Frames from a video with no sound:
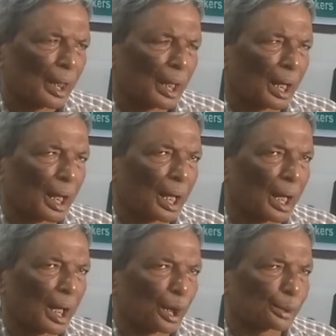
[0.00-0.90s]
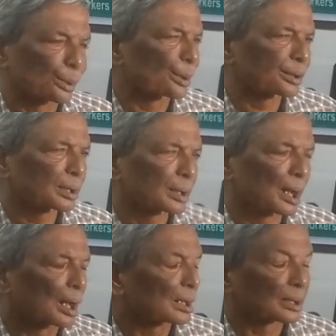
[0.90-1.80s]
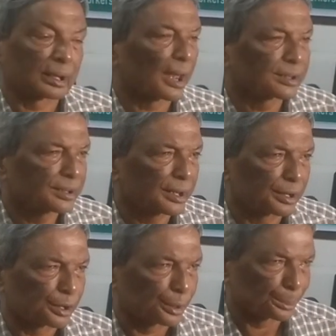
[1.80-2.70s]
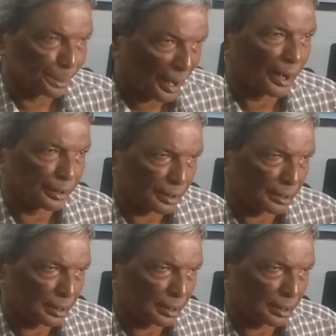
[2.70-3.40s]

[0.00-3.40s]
on 19 grants,